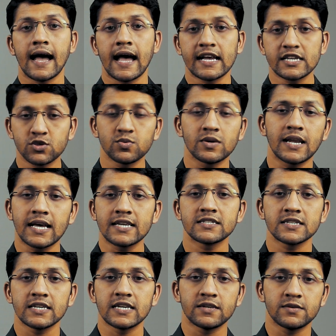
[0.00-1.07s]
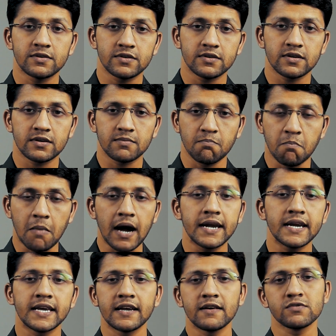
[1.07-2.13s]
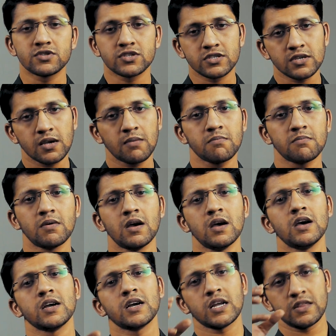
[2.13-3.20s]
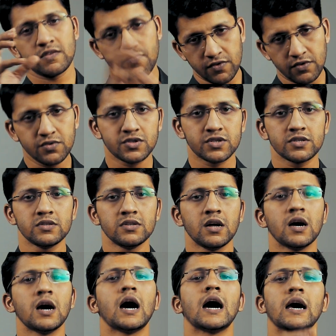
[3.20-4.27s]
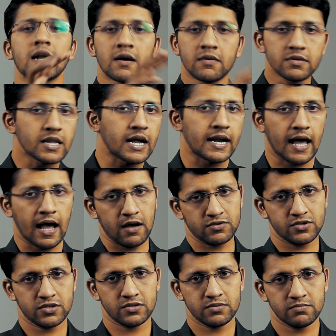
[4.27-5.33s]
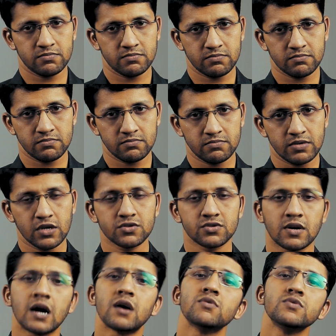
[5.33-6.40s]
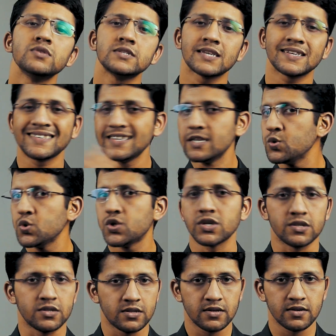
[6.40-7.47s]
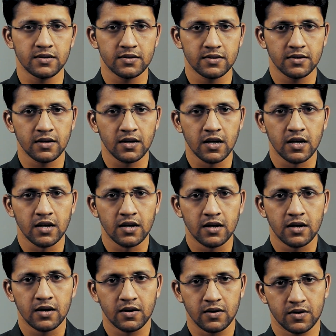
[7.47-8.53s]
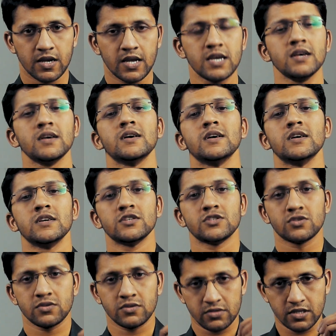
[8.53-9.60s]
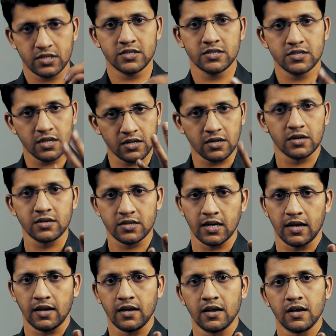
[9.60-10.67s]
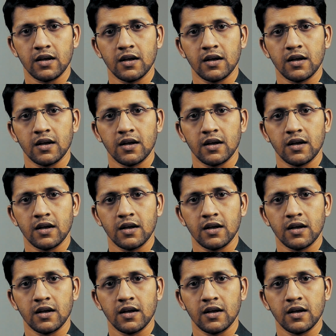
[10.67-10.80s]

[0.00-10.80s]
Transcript: as well as it might give some confusion around that house because Rahu is an illusion. Okay, so this is the third thing.